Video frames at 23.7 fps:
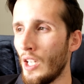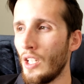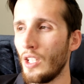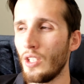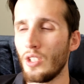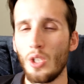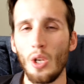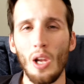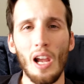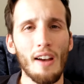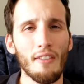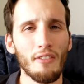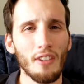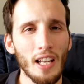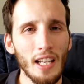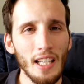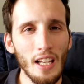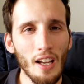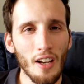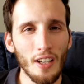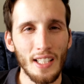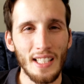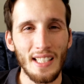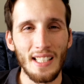Do you have any
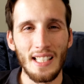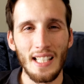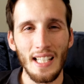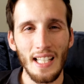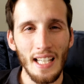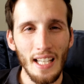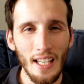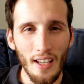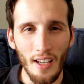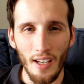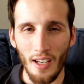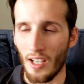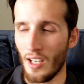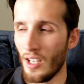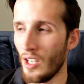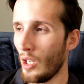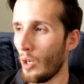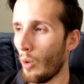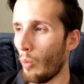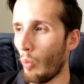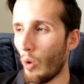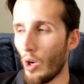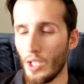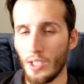idea
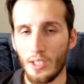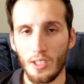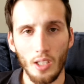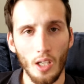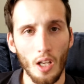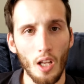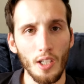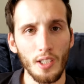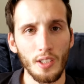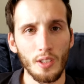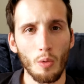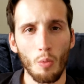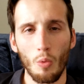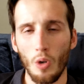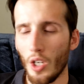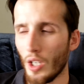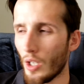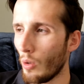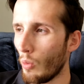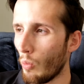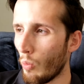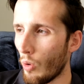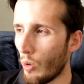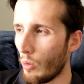what it's like to work at
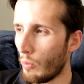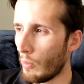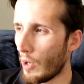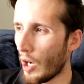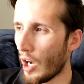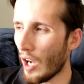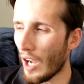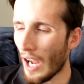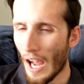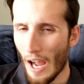Walmart?